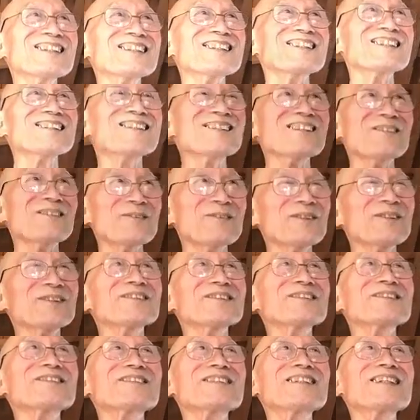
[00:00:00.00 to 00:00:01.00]
a strong.
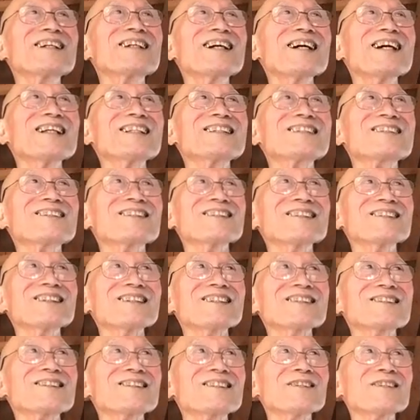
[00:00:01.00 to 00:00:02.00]
It's called
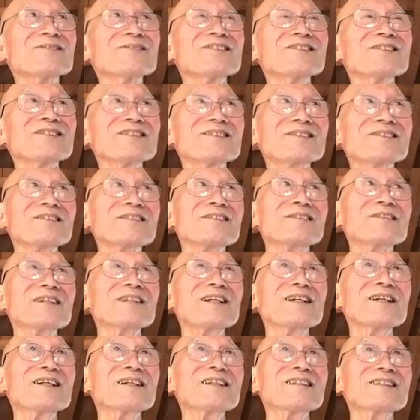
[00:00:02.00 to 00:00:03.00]
a strong.
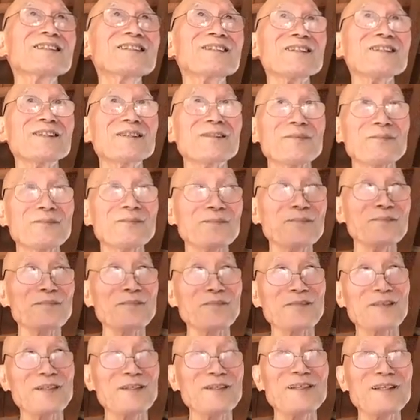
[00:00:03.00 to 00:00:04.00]
So
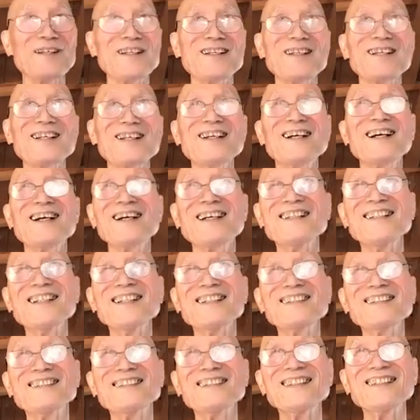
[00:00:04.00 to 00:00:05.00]

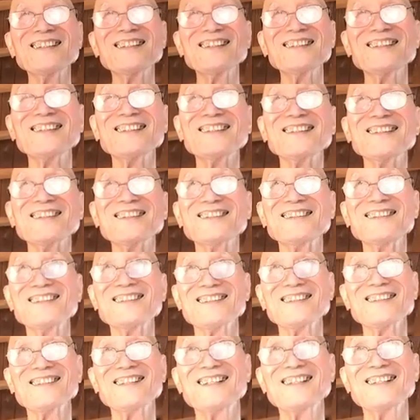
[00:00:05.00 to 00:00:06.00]
that's the reason.
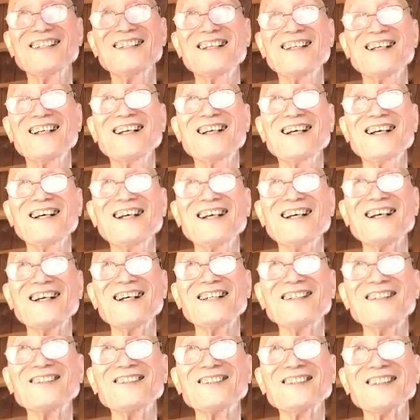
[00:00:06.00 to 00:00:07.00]
See,
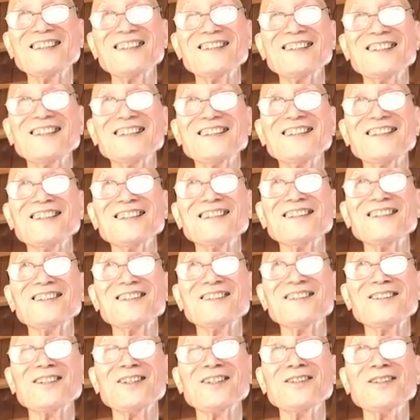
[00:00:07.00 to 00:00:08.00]
Ryokan-san
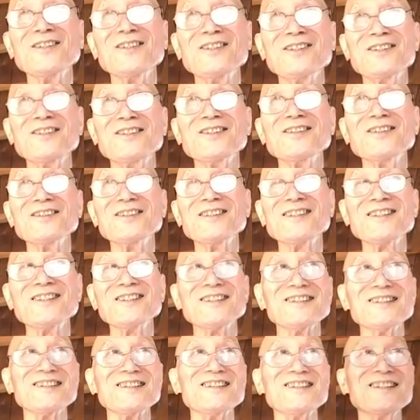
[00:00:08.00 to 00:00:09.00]
just shows
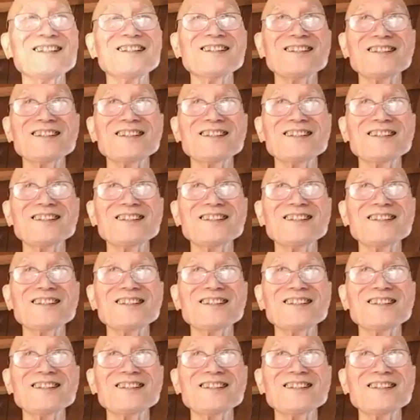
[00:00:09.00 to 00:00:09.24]
us,